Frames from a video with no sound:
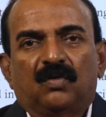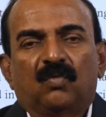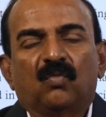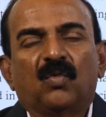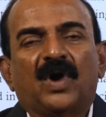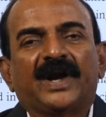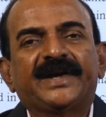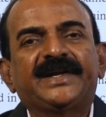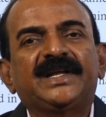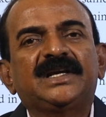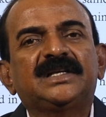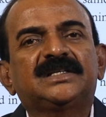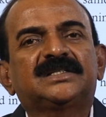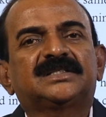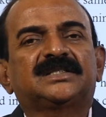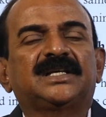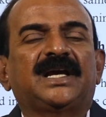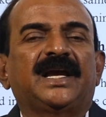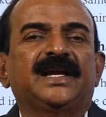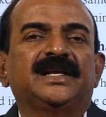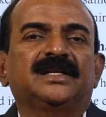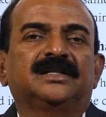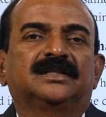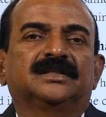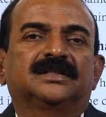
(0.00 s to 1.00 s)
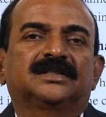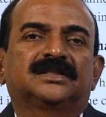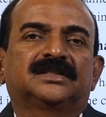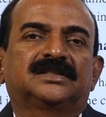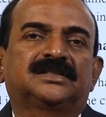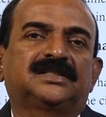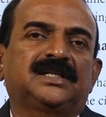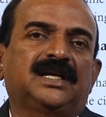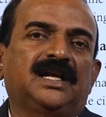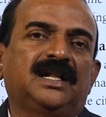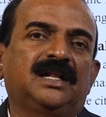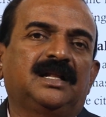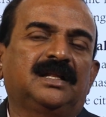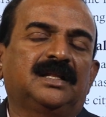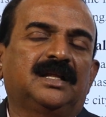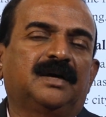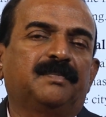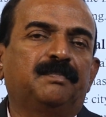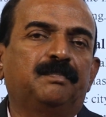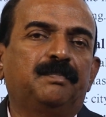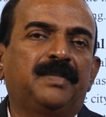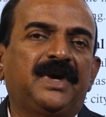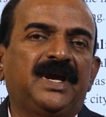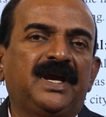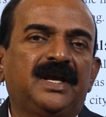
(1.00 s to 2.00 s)
What is science? Cell, the
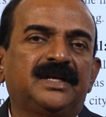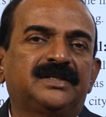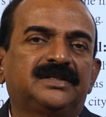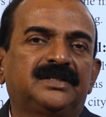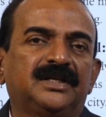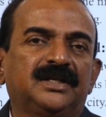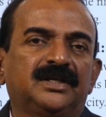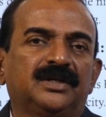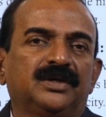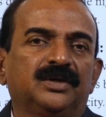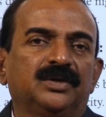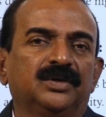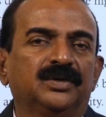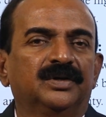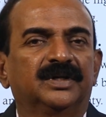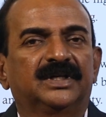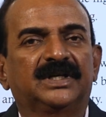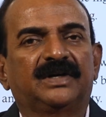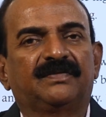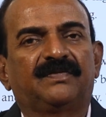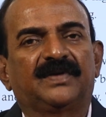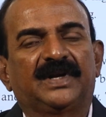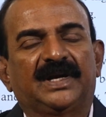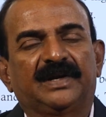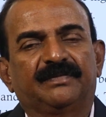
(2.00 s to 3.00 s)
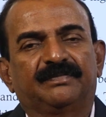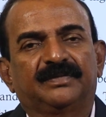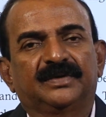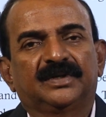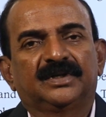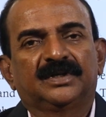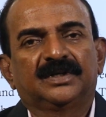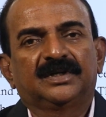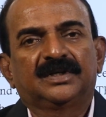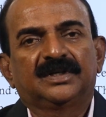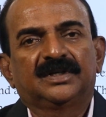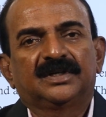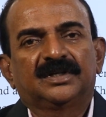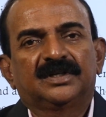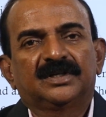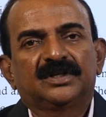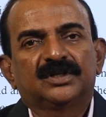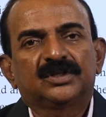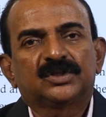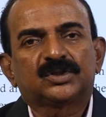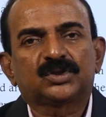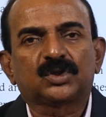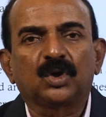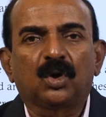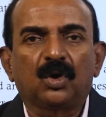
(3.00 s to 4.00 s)
basic unit of life.
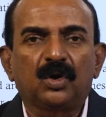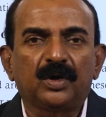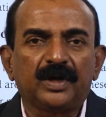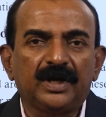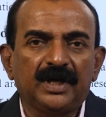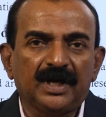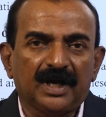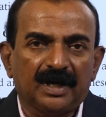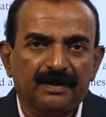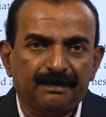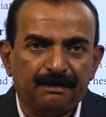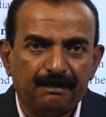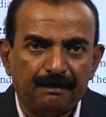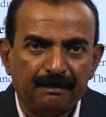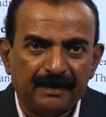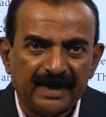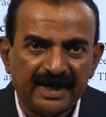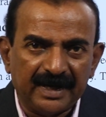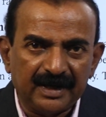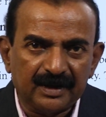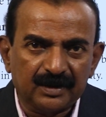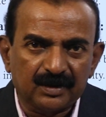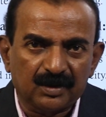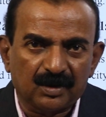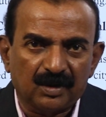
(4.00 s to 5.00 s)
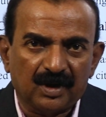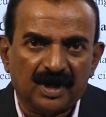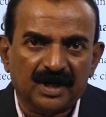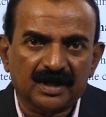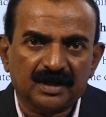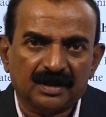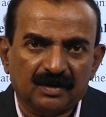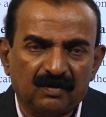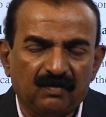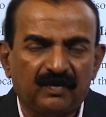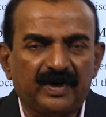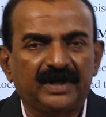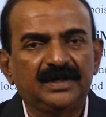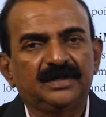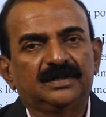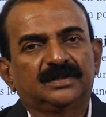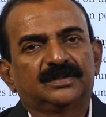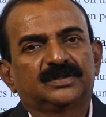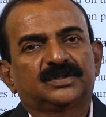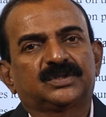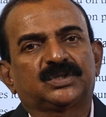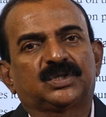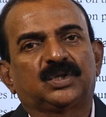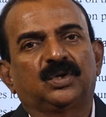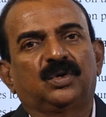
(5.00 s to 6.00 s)
Story of microorganism 1,
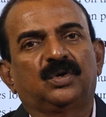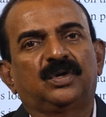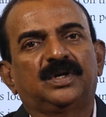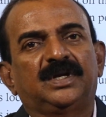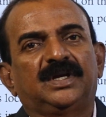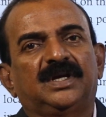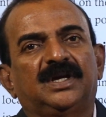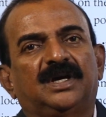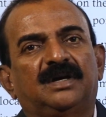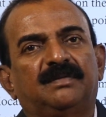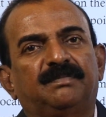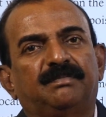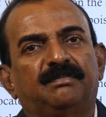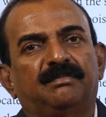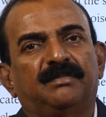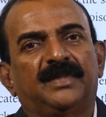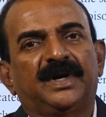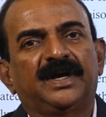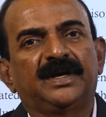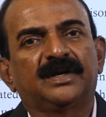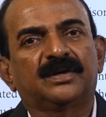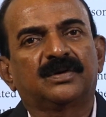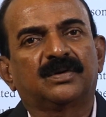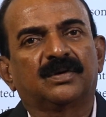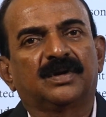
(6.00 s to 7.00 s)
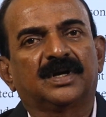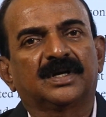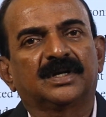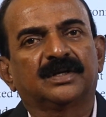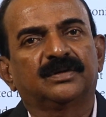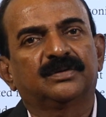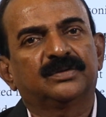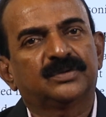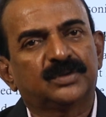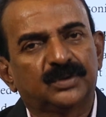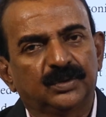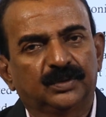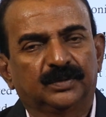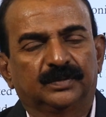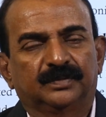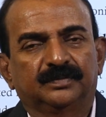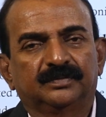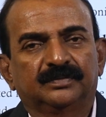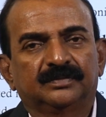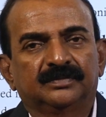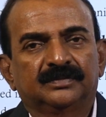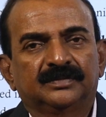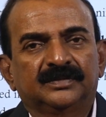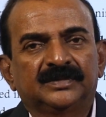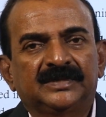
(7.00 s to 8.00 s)
story of microorganism 2.
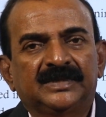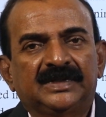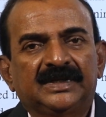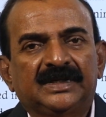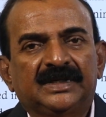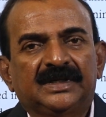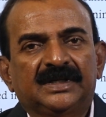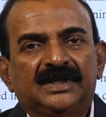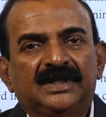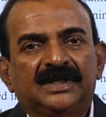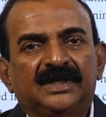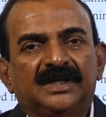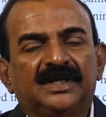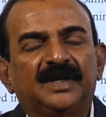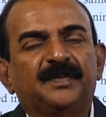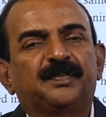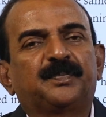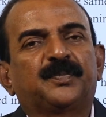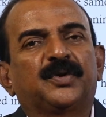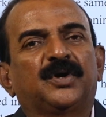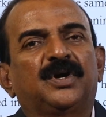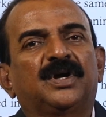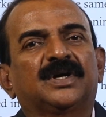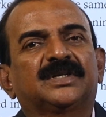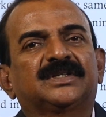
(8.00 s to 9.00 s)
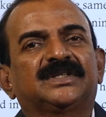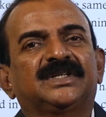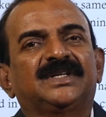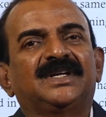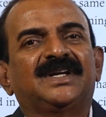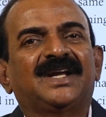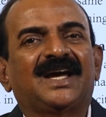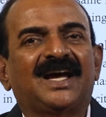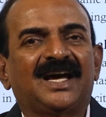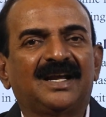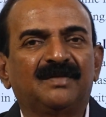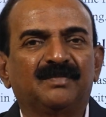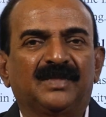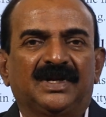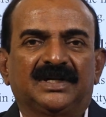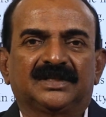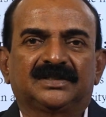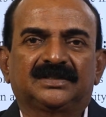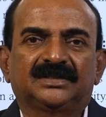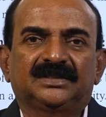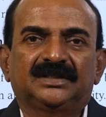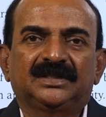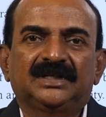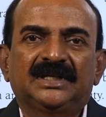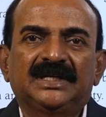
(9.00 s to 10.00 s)
Reproduction in
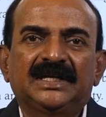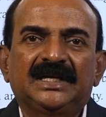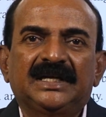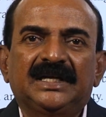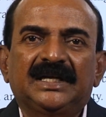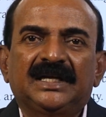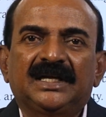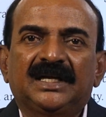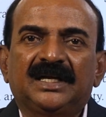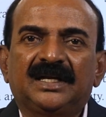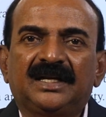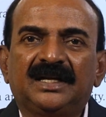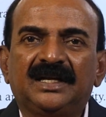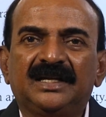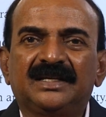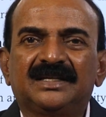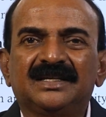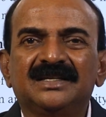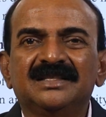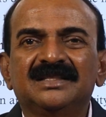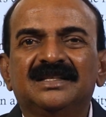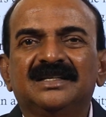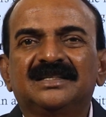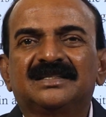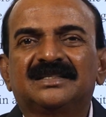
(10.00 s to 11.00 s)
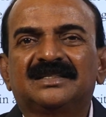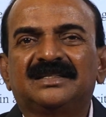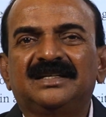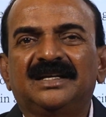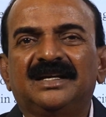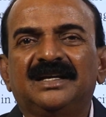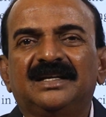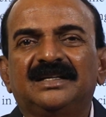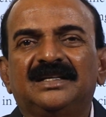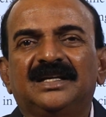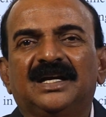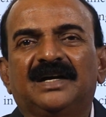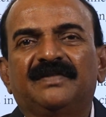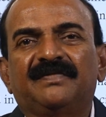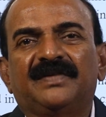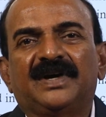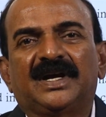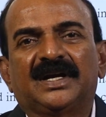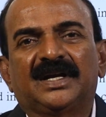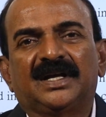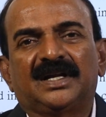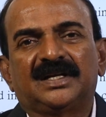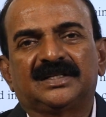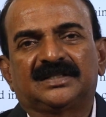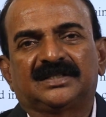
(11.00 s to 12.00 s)
animals. Reaching the stage of
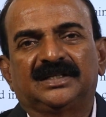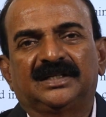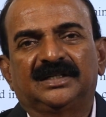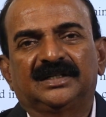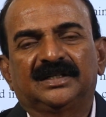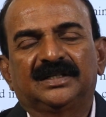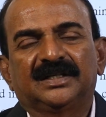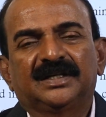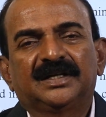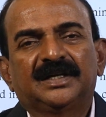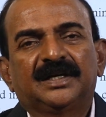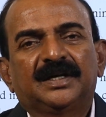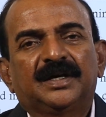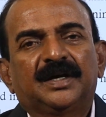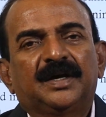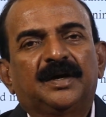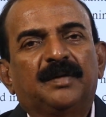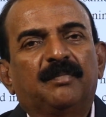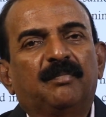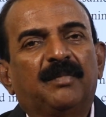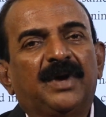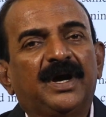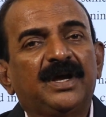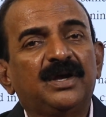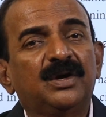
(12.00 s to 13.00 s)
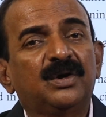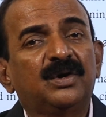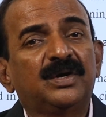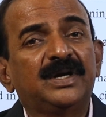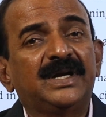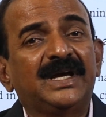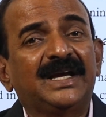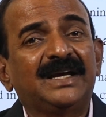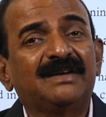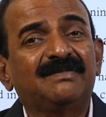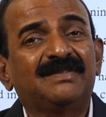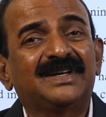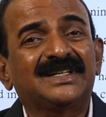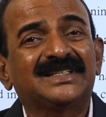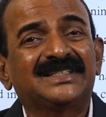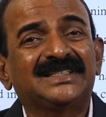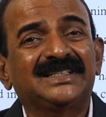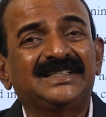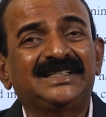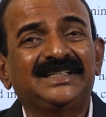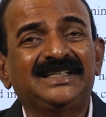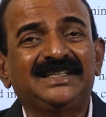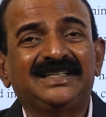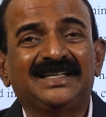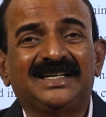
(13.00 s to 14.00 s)
adolescent.
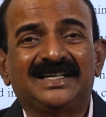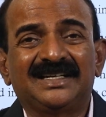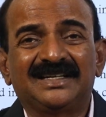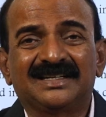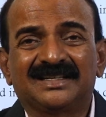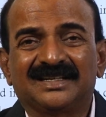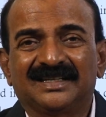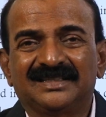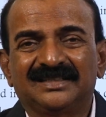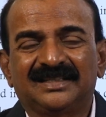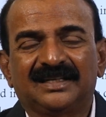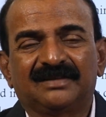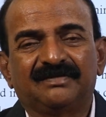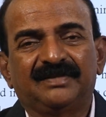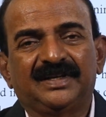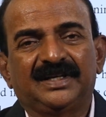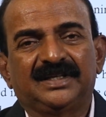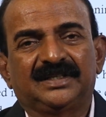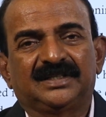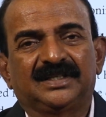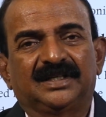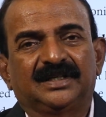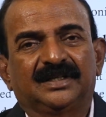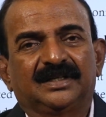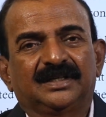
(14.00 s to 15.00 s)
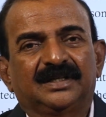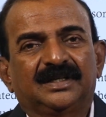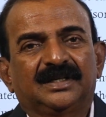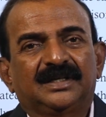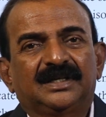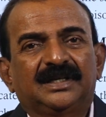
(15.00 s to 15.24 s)
Biodiversity and conservation.